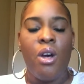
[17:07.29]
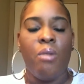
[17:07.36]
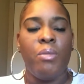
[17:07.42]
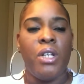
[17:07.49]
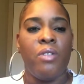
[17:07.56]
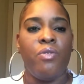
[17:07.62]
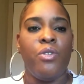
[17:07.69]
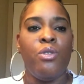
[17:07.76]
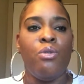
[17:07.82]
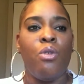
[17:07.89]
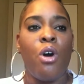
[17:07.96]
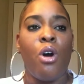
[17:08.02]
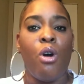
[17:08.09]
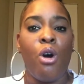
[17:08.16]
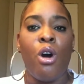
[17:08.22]
But if you
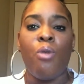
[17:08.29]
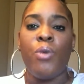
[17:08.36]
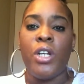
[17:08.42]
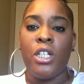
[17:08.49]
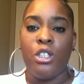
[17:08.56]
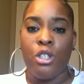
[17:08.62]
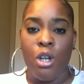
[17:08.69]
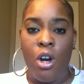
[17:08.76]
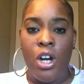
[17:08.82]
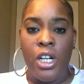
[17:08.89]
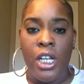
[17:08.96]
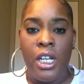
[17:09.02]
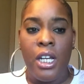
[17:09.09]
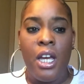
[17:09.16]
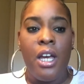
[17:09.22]
are already
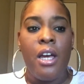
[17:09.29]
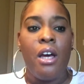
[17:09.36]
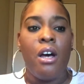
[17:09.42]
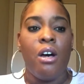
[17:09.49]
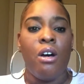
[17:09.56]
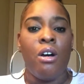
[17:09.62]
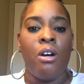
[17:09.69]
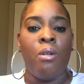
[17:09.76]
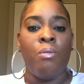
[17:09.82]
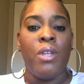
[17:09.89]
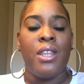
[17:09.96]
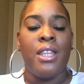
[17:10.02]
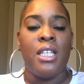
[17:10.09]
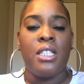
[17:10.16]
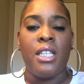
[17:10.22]
charting,
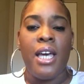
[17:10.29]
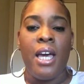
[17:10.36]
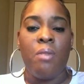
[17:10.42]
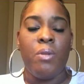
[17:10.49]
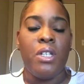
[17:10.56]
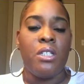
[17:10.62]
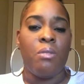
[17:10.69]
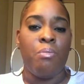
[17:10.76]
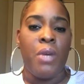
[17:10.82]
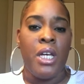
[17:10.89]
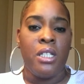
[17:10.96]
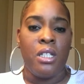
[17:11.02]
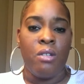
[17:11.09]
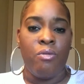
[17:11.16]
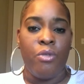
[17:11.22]
this app is
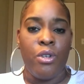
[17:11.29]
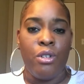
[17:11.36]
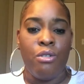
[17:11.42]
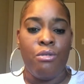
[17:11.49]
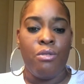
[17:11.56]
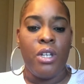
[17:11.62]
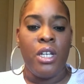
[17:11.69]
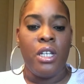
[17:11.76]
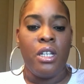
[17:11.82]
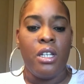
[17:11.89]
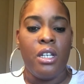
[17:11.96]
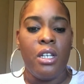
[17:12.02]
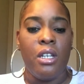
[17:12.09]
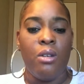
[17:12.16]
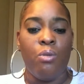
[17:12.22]
amazing for you. It
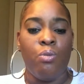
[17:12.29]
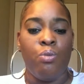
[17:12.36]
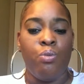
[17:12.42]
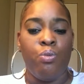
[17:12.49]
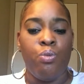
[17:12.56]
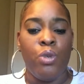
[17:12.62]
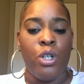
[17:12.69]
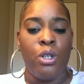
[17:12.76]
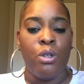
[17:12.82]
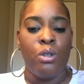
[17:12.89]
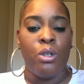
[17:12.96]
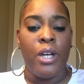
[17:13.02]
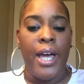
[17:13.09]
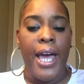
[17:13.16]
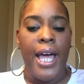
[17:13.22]

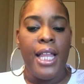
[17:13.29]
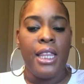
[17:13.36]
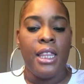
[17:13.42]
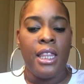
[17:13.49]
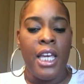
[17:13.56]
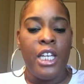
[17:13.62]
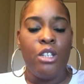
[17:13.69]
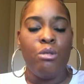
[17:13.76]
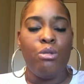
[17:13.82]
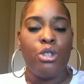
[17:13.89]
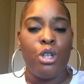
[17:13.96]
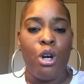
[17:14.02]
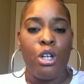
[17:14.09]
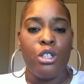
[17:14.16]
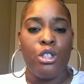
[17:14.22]
will let you
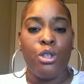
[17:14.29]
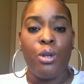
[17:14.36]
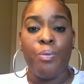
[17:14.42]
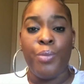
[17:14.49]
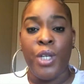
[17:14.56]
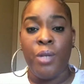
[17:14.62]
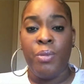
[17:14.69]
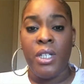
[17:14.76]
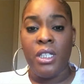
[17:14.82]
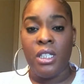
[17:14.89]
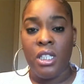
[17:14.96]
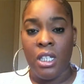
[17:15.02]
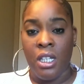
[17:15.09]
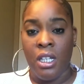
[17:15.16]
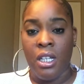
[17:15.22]
chart your
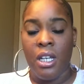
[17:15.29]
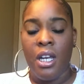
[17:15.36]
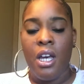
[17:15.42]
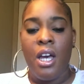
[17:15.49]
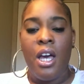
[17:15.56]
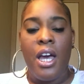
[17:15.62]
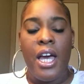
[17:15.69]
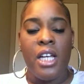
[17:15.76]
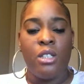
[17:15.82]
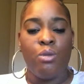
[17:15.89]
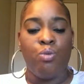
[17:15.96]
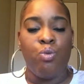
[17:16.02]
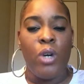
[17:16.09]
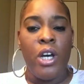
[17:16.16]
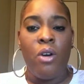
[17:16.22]
BBT as
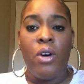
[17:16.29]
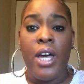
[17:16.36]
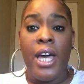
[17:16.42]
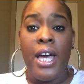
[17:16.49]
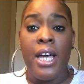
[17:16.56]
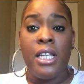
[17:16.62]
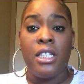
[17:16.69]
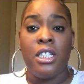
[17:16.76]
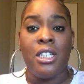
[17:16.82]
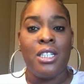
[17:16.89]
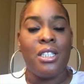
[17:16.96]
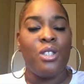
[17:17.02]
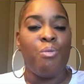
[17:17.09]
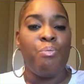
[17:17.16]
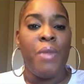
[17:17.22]
well as
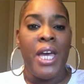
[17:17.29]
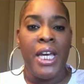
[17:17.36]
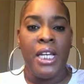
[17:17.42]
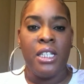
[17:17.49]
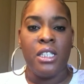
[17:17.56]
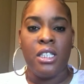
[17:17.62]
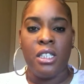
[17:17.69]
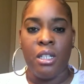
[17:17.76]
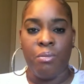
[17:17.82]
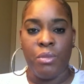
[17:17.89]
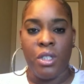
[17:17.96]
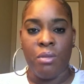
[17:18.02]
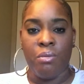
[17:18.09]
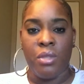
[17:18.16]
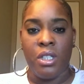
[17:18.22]
just the main
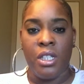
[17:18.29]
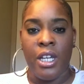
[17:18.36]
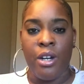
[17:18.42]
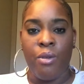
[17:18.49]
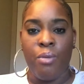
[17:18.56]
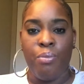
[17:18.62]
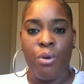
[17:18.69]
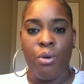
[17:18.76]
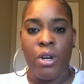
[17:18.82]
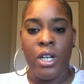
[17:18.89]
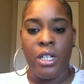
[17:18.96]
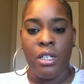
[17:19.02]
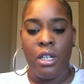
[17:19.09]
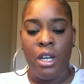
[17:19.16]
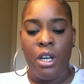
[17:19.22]
symptoms that are important.